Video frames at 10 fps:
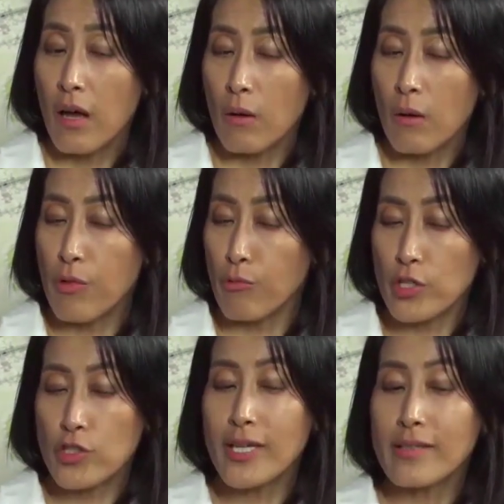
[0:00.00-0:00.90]
uh, with
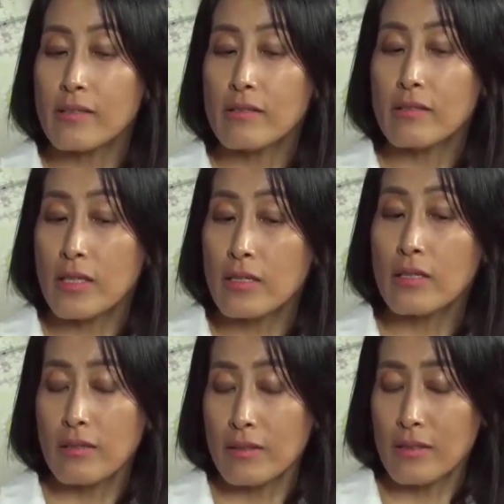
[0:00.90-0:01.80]
which it
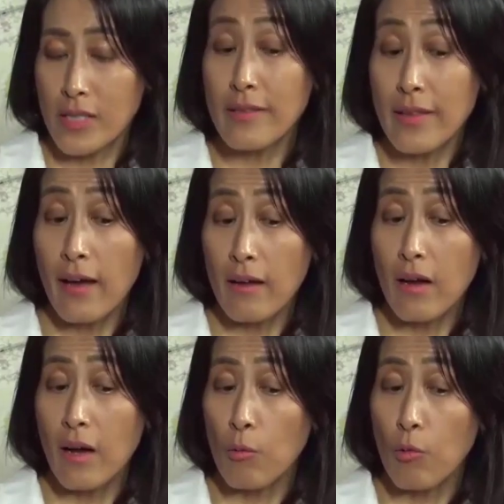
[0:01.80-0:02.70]
did did
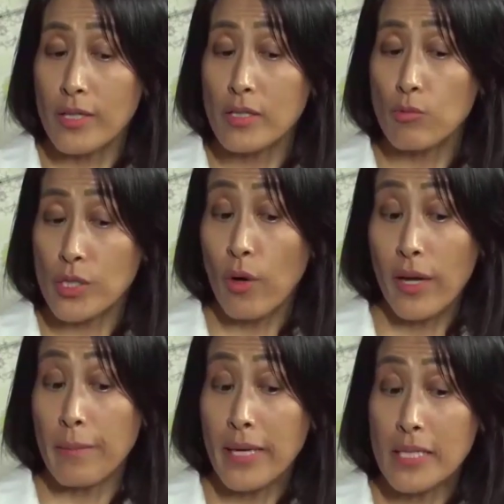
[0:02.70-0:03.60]
that um, was was
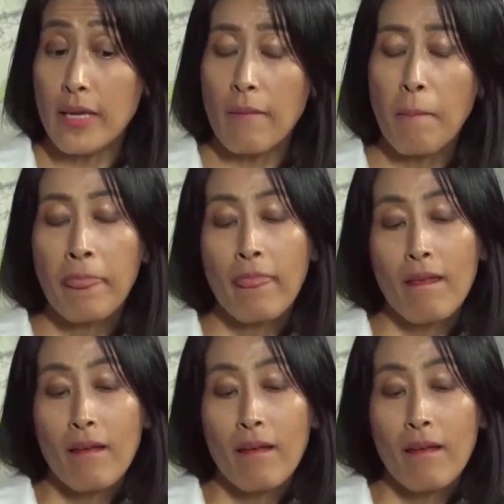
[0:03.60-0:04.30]
quite amazing.